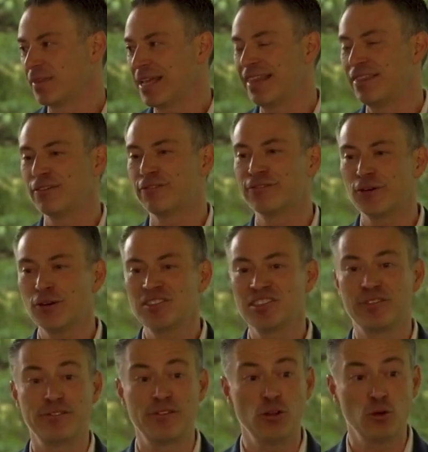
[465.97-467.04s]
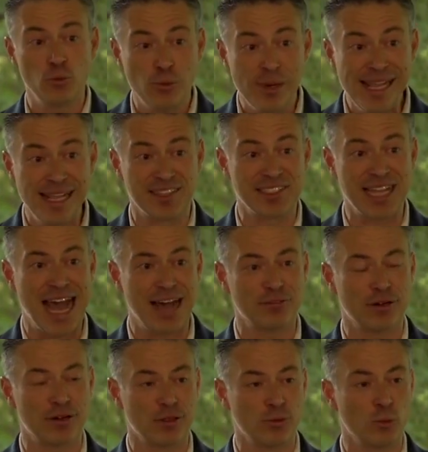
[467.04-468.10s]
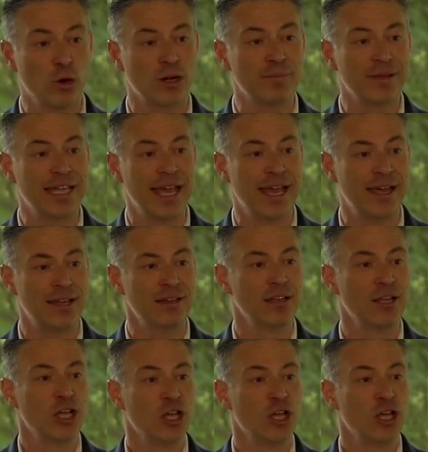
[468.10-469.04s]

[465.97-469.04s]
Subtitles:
In the first few weeks after the war began,